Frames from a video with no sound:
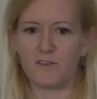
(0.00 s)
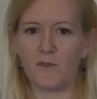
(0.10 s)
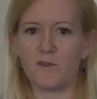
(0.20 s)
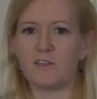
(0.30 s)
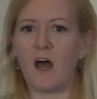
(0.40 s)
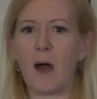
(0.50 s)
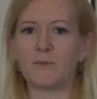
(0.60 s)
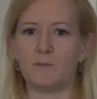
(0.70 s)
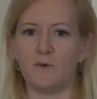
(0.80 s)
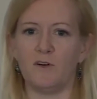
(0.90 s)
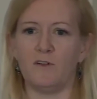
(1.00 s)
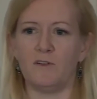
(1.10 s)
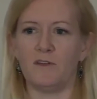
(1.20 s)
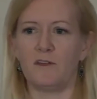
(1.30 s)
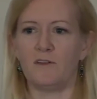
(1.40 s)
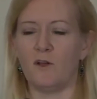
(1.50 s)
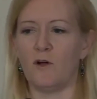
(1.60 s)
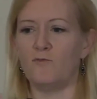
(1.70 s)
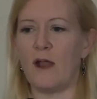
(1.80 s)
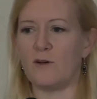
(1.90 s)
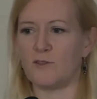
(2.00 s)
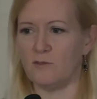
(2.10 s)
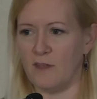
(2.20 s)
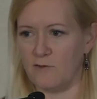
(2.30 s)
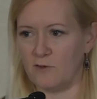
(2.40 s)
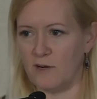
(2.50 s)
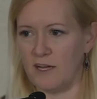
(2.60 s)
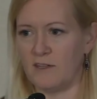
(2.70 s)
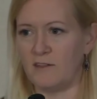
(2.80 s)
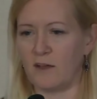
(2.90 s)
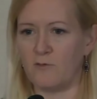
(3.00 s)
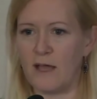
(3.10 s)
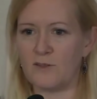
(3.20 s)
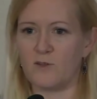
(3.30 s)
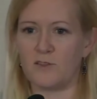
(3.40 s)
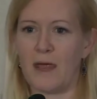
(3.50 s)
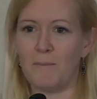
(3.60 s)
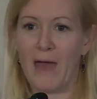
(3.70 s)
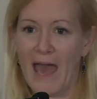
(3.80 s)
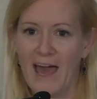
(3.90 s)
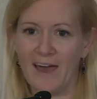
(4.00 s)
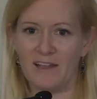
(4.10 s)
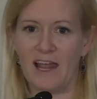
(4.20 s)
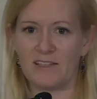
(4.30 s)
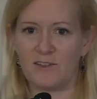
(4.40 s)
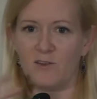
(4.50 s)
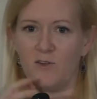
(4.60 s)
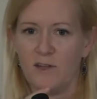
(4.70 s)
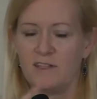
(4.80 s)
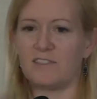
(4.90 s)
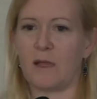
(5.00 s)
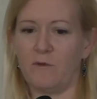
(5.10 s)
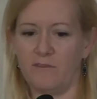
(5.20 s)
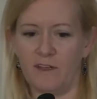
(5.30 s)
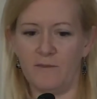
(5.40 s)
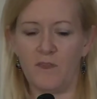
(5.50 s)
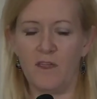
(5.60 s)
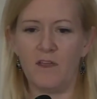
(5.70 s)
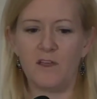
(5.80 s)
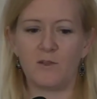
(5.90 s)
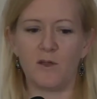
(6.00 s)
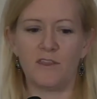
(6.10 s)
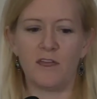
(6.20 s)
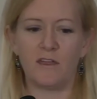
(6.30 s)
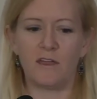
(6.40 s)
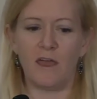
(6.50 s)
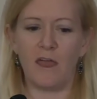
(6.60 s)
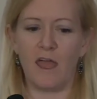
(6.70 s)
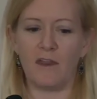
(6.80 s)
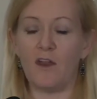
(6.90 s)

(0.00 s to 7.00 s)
there's an optimal, arousal level, right? Like arousal is not bad. You need some of it. So I think, and